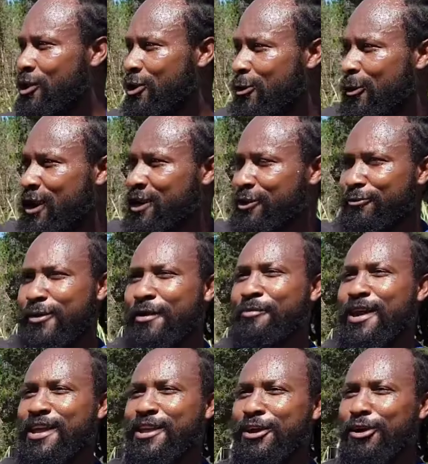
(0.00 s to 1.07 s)
Go ahead and grab
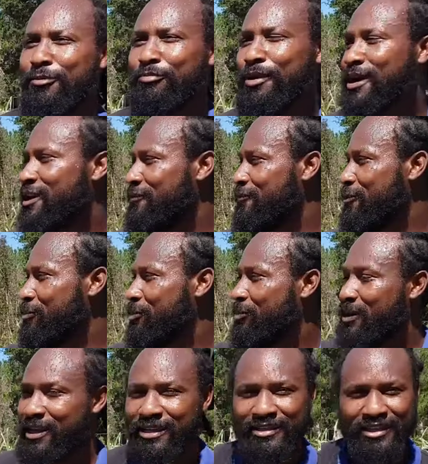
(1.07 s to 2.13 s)
that yellow bucket for me,
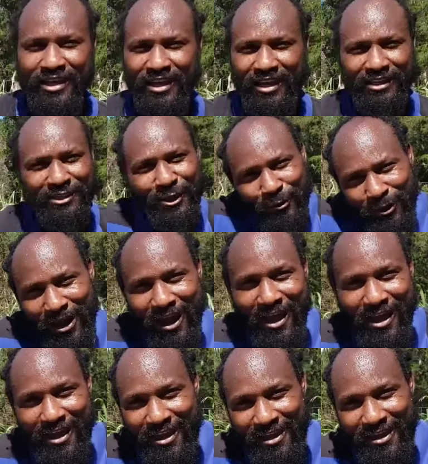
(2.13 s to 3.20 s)
please. It's
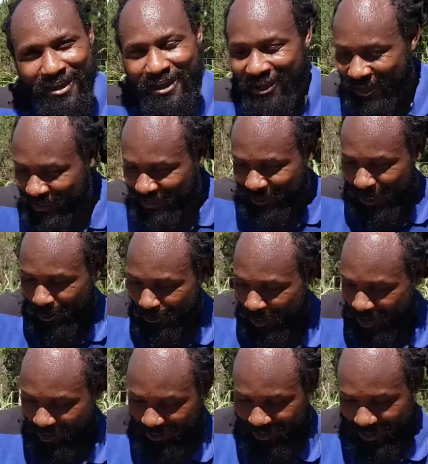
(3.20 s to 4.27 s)
okay. Mm. It's all
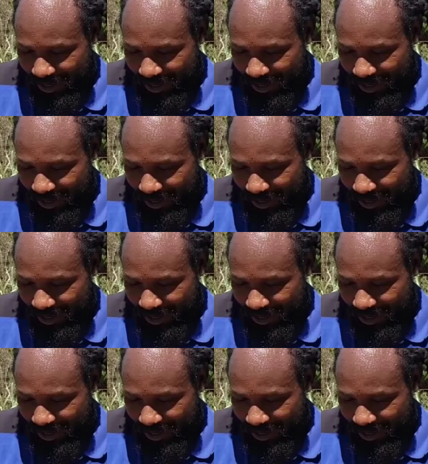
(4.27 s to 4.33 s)
right.